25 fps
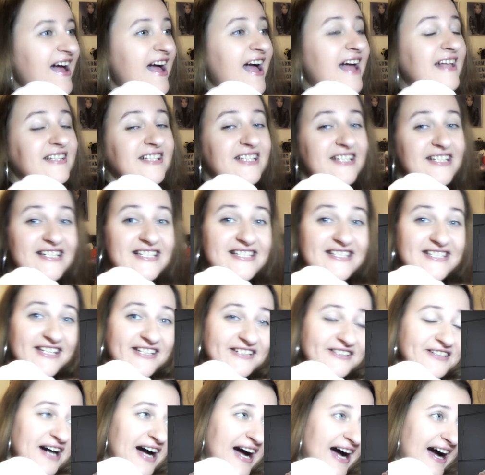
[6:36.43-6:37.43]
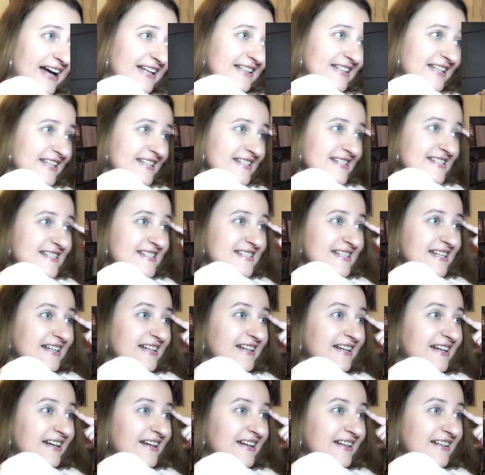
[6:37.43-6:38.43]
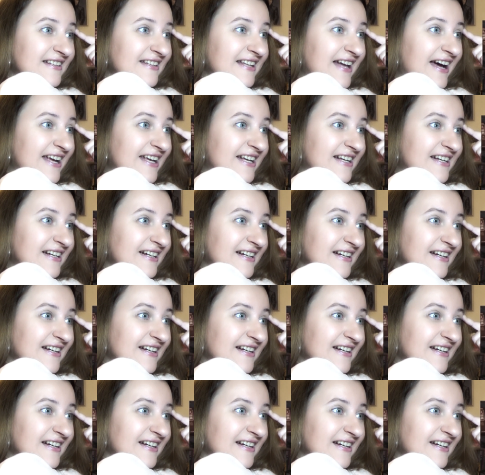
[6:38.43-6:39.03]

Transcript: And he still had his like